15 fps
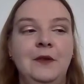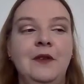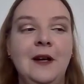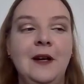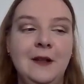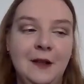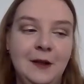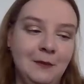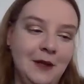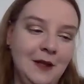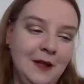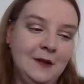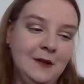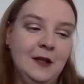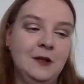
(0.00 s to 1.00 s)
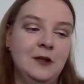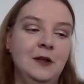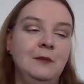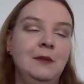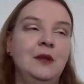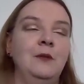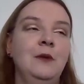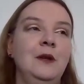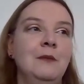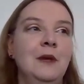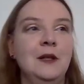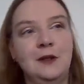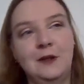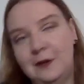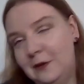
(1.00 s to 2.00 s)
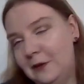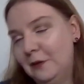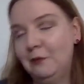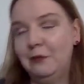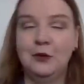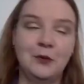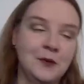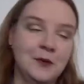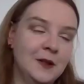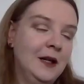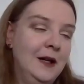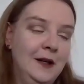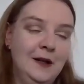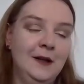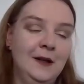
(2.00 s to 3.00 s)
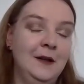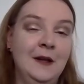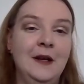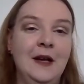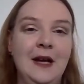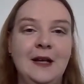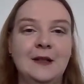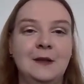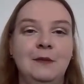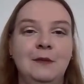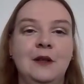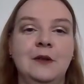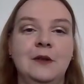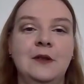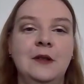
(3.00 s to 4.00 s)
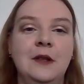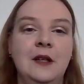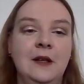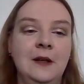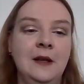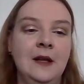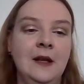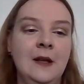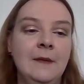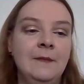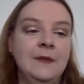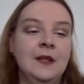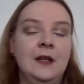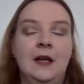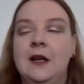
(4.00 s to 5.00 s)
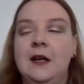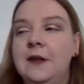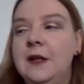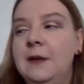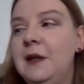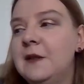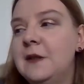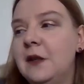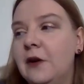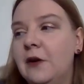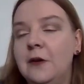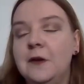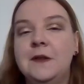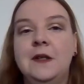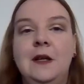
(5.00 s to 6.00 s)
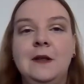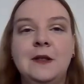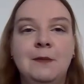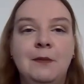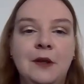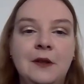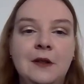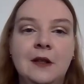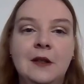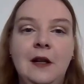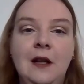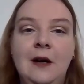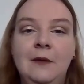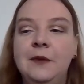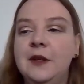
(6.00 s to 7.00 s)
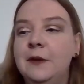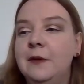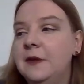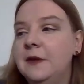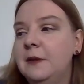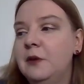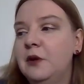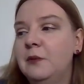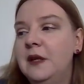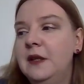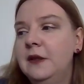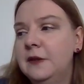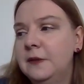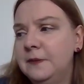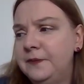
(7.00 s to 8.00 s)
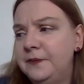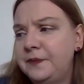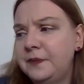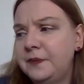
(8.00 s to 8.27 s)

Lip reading: dividing my attention between Mastodon, Blue Sky, and X, because the academic circles are split at the moment.